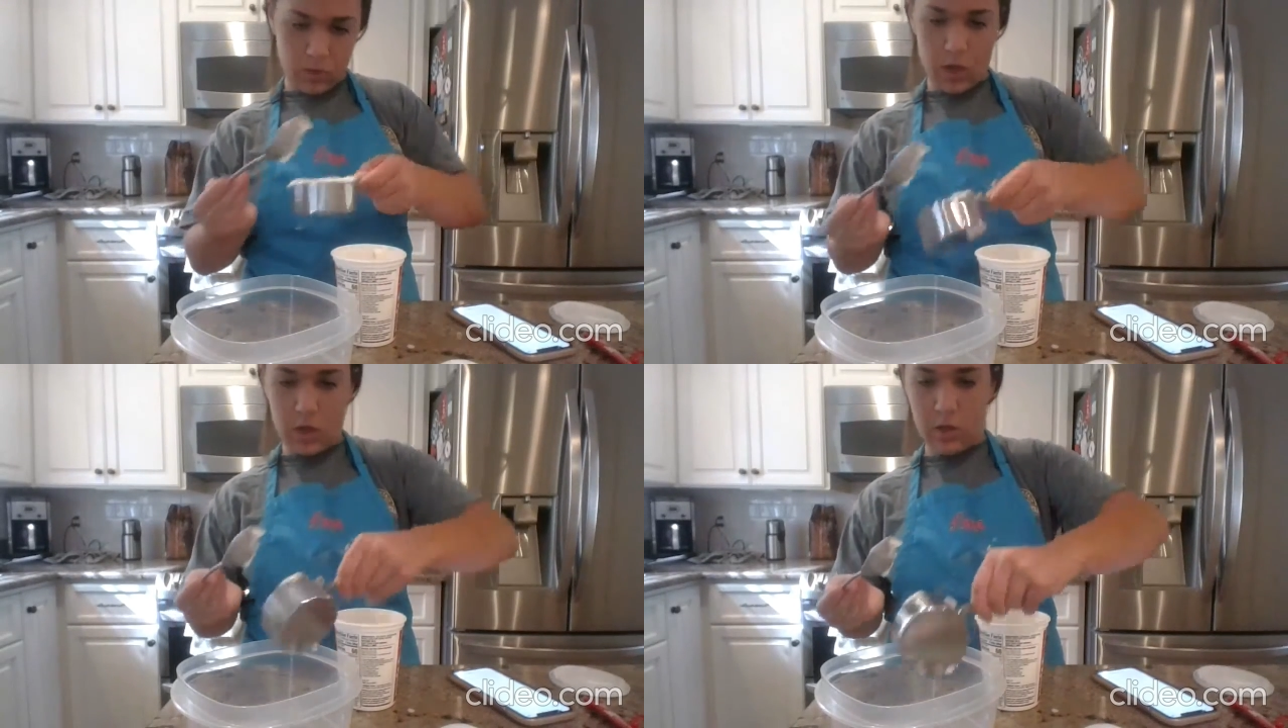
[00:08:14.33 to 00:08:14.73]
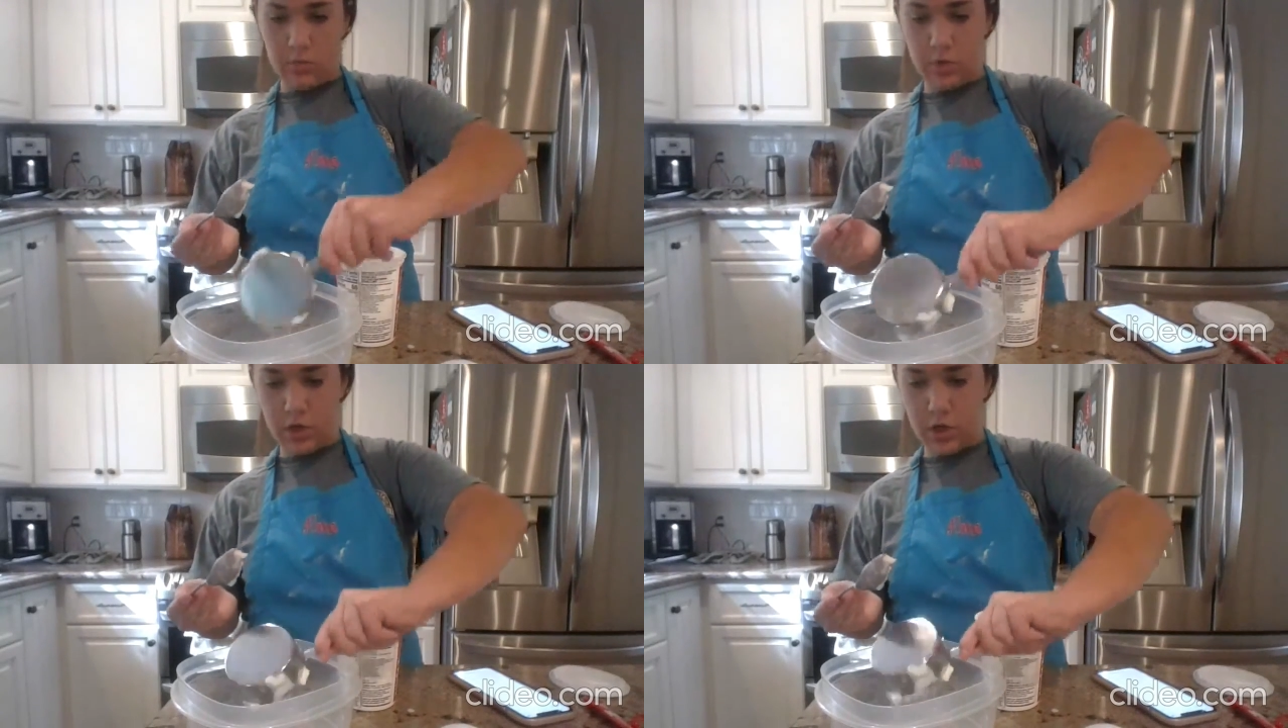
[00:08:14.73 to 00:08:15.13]
And then
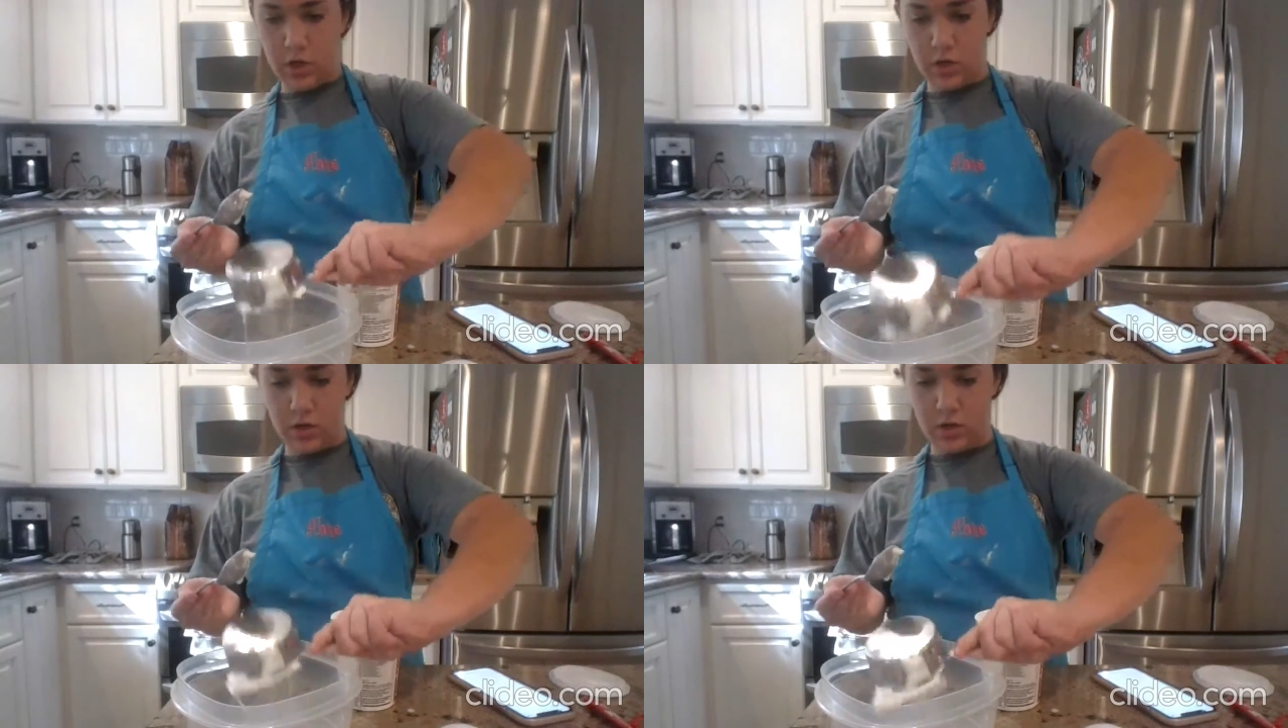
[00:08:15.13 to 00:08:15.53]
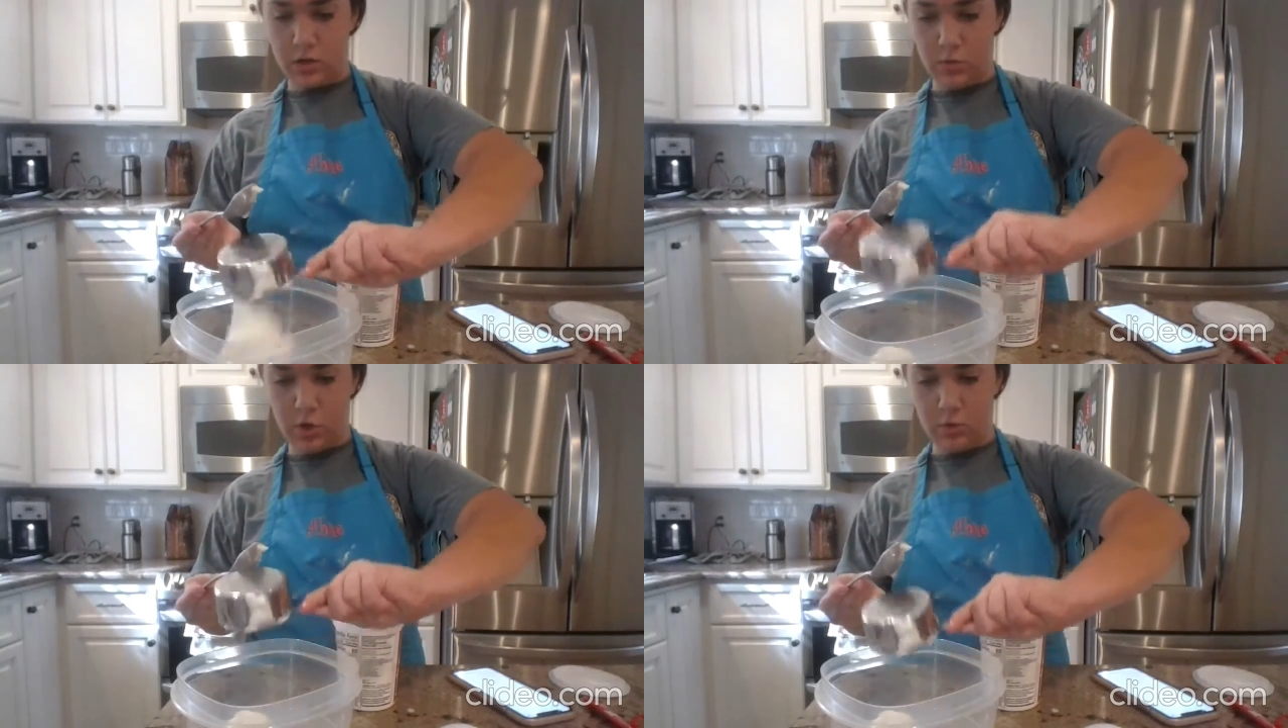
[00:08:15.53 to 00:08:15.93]
put it in a
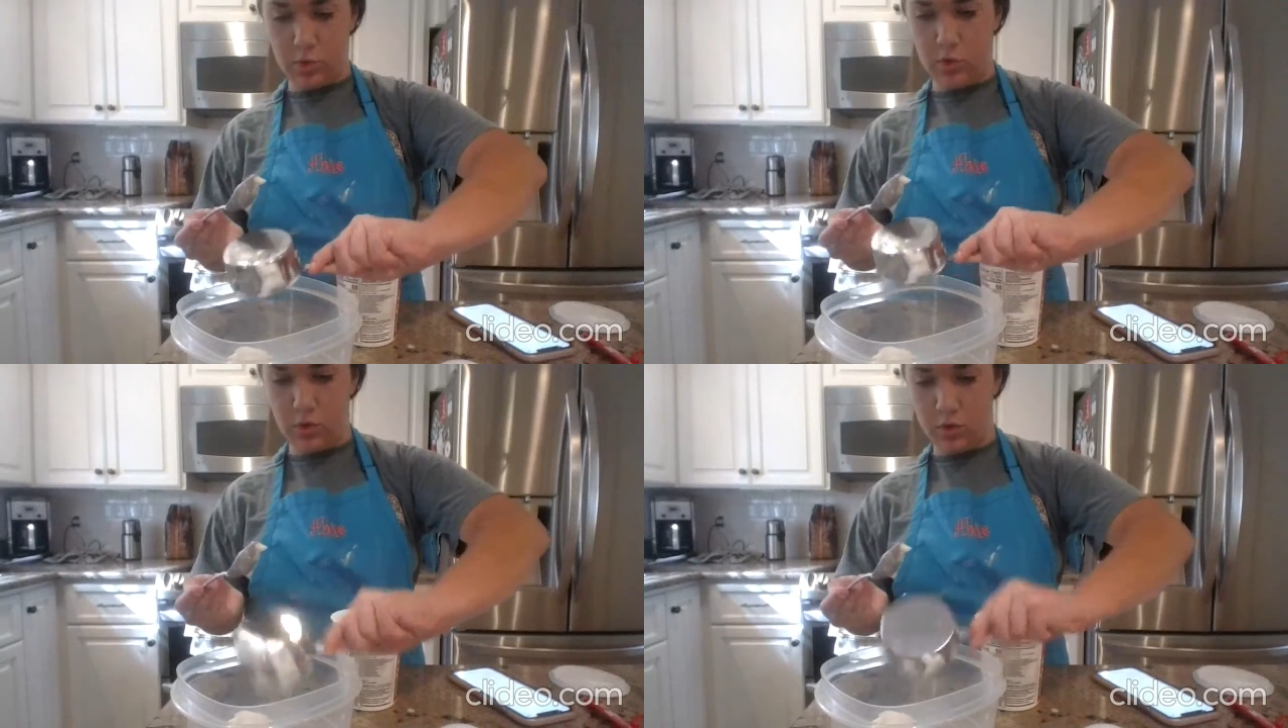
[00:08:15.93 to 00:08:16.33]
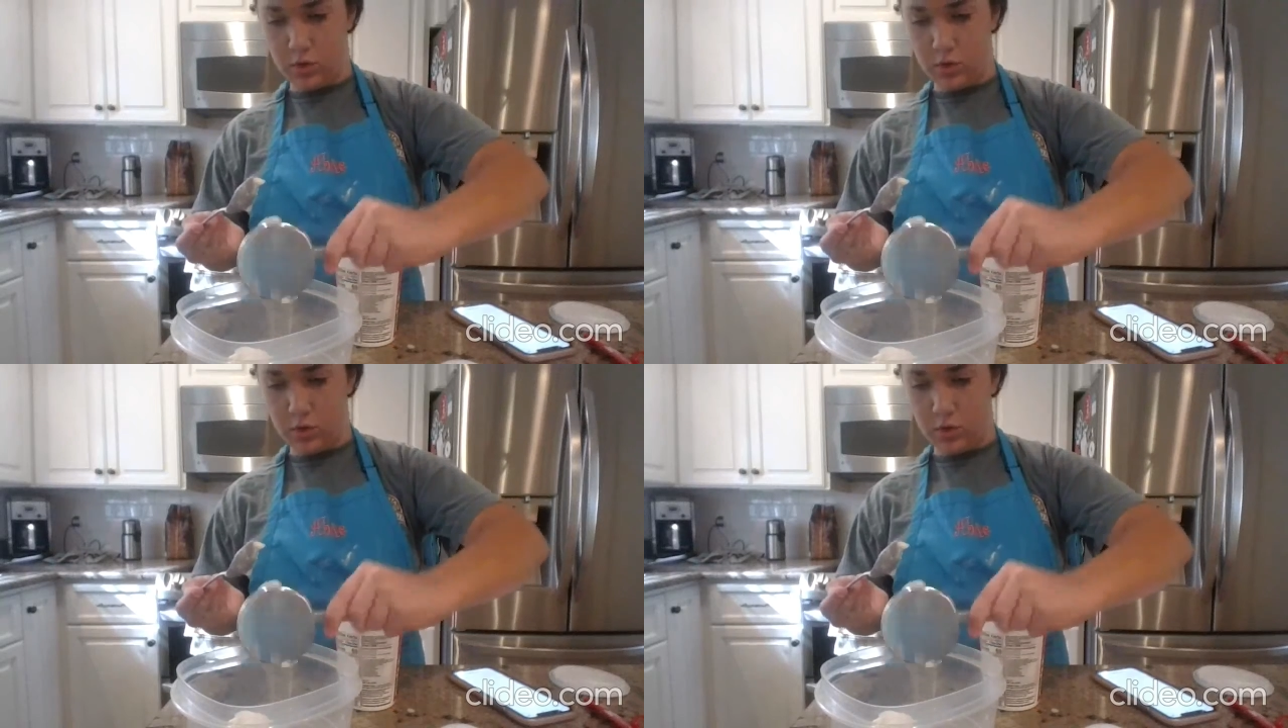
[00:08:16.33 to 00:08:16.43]
small bowl.